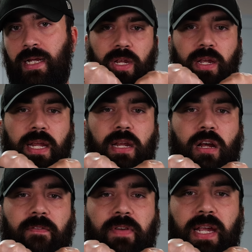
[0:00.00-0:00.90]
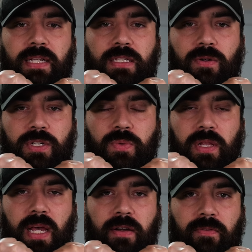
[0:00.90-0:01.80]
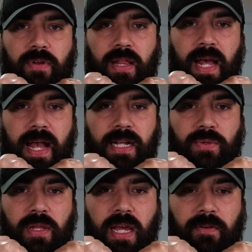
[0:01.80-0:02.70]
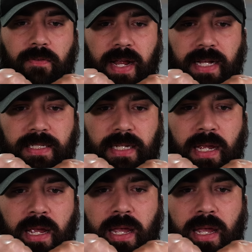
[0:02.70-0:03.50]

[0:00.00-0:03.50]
When you get it off a heat source, we let it relax, we let it rest,